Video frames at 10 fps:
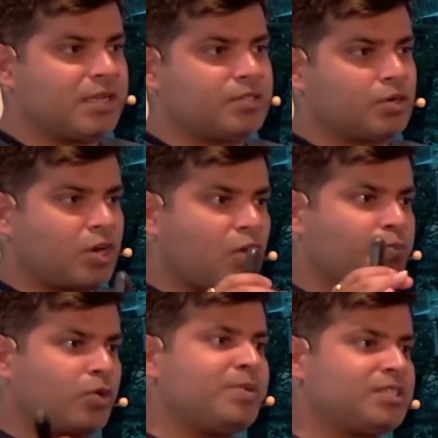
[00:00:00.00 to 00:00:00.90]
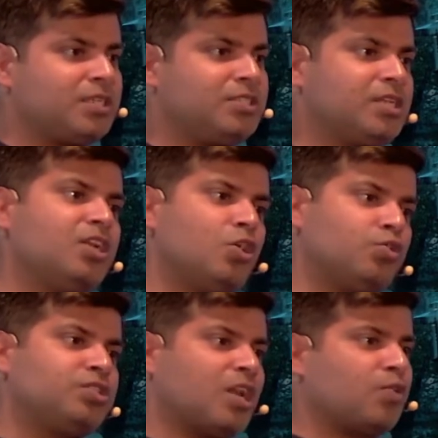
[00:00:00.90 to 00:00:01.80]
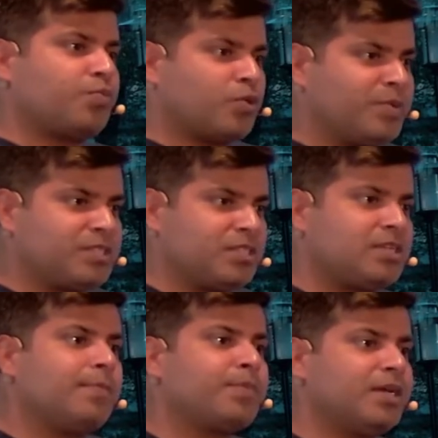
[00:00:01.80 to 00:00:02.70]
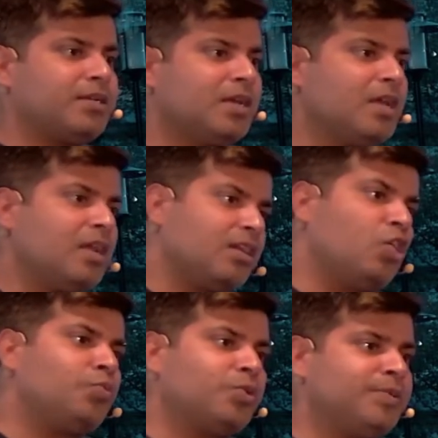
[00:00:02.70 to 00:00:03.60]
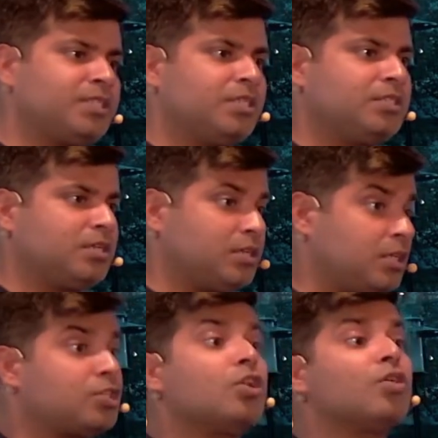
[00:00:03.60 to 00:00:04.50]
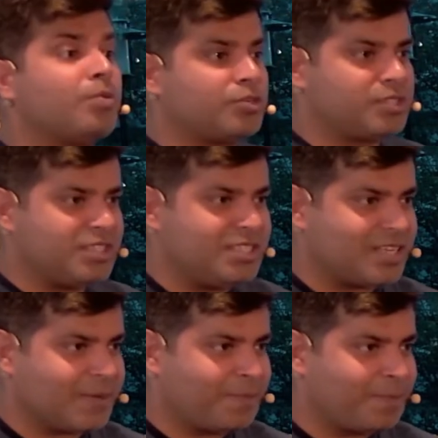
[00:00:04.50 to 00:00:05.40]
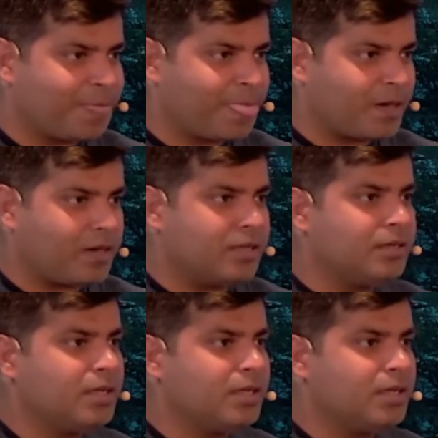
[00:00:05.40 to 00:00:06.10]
CloudFormation engine knows CloudFormation template. CloudFormation engine doesn't know about CDK, right?